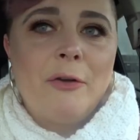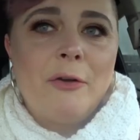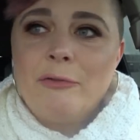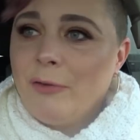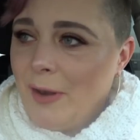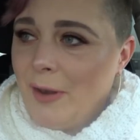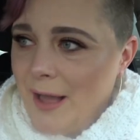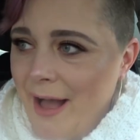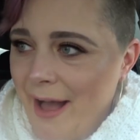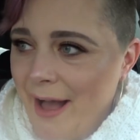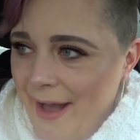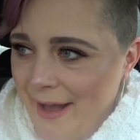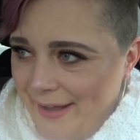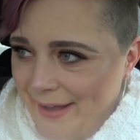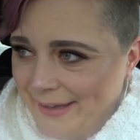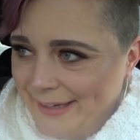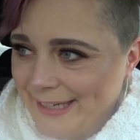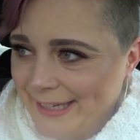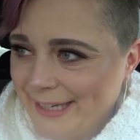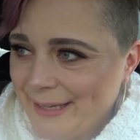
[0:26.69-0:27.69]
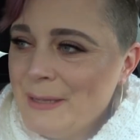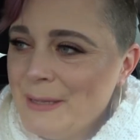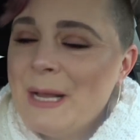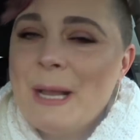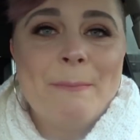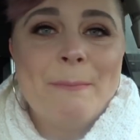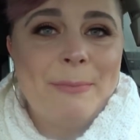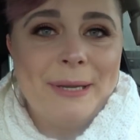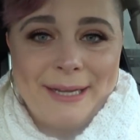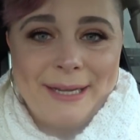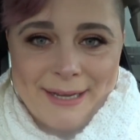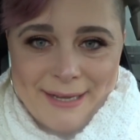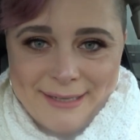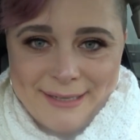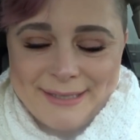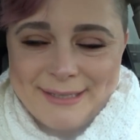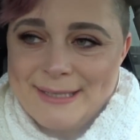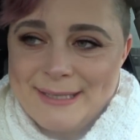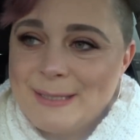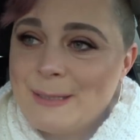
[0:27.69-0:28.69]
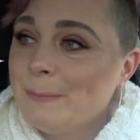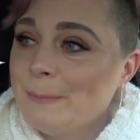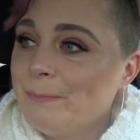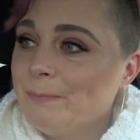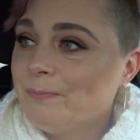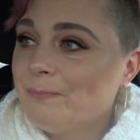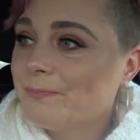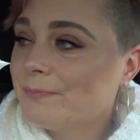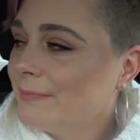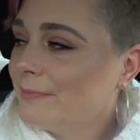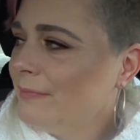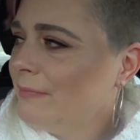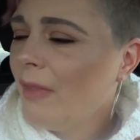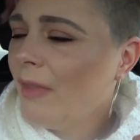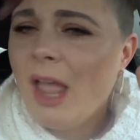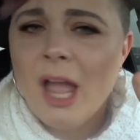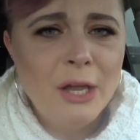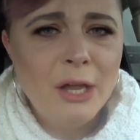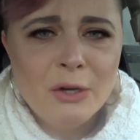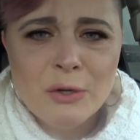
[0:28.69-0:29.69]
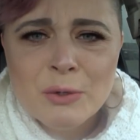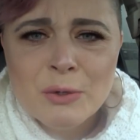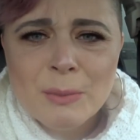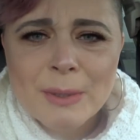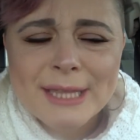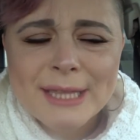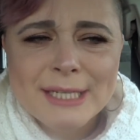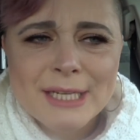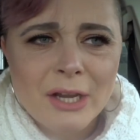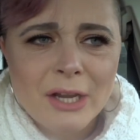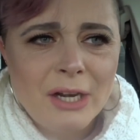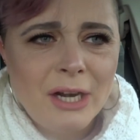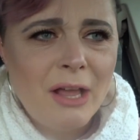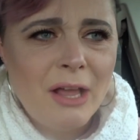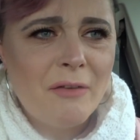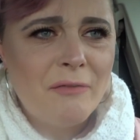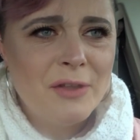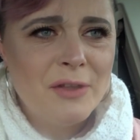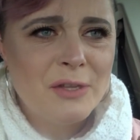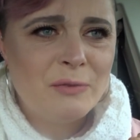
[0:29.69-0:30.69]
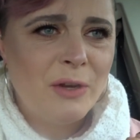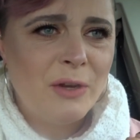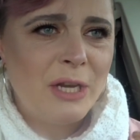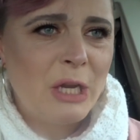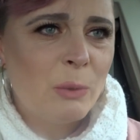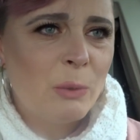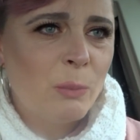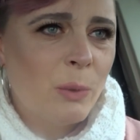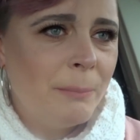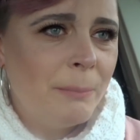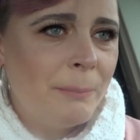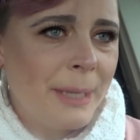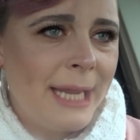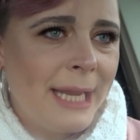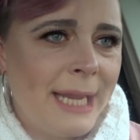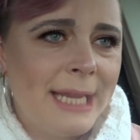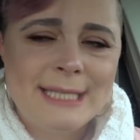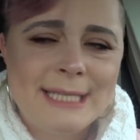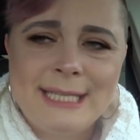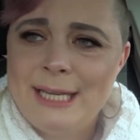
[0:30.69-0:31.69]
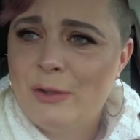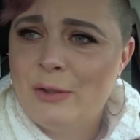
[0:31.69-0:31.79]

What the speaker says: a vlog because I don't know what the title of this video will be.